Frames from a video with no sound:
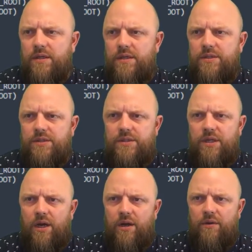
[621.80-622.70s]

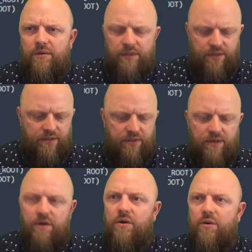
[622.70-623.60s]
So
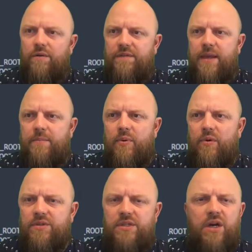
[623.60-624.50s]
all of the
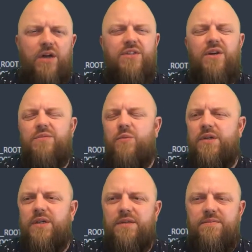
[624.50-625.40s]
imports. I don't
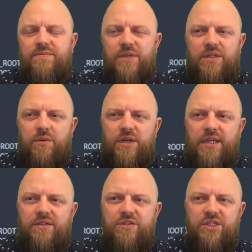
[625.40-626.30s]
want to
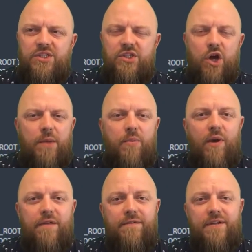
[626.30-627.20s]
just type
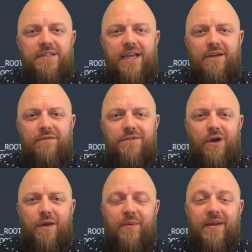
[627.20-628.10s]
away for the sake of
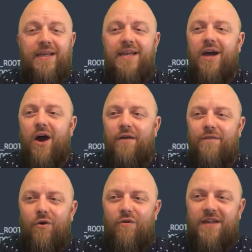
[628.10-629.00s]
typing. I've
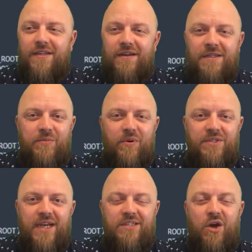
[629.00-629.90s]
already done this
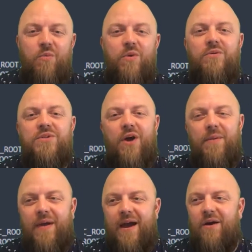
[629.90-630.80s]
project. I will
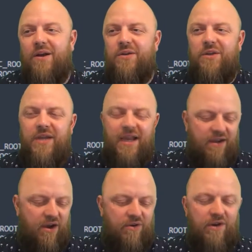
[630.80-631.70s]
type it out. I know you can
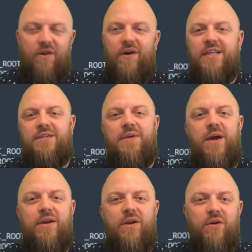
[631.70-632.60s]
code along as I'm
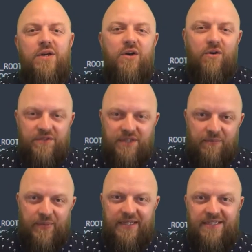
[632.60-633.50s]
going along on
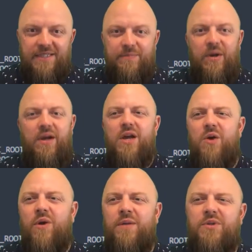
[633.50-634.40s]
some pieces, but
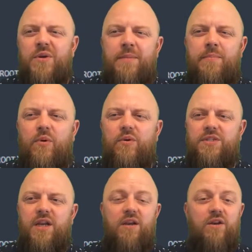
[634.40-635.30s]
when I'm doing
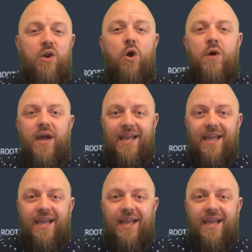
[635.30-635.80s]
imports, long